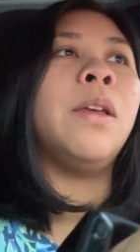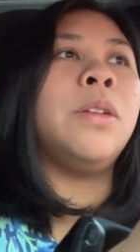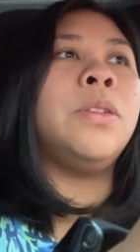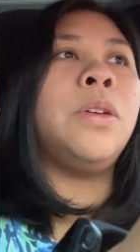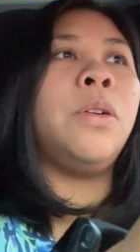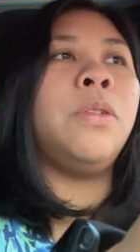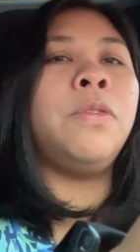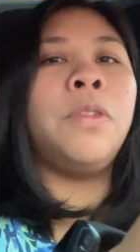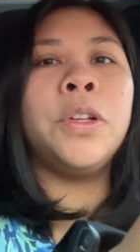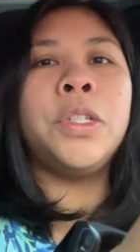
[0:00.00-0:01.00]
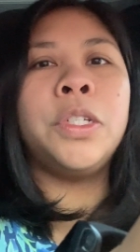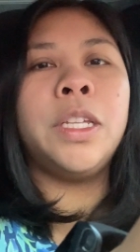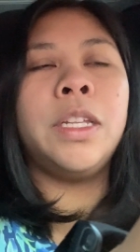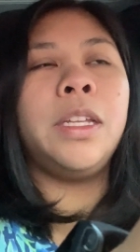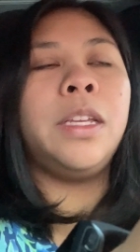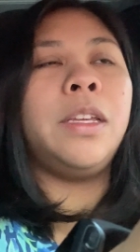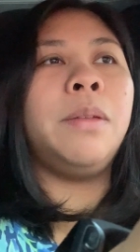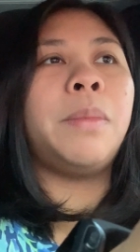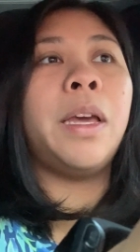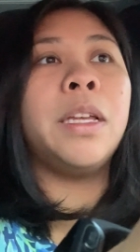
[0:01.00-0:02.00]
So
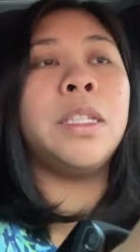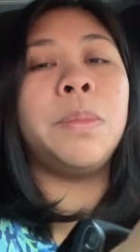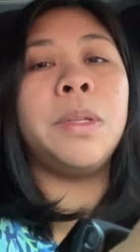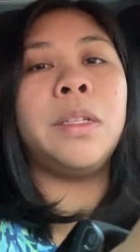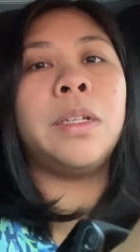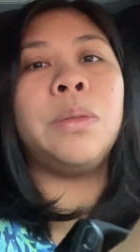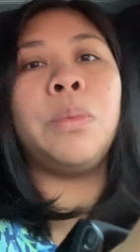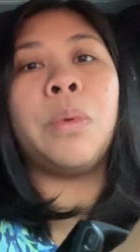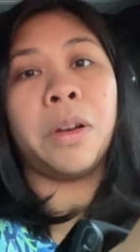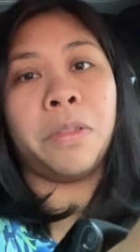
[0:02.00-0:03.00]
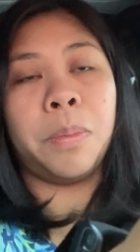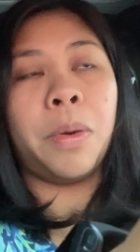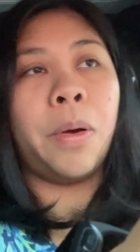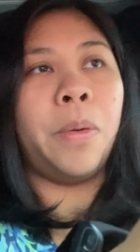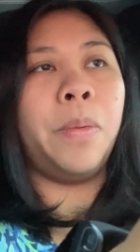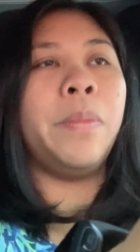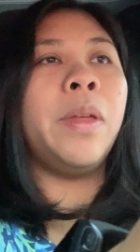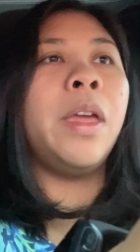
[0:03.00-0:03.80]
fortunately, my husband does work from home,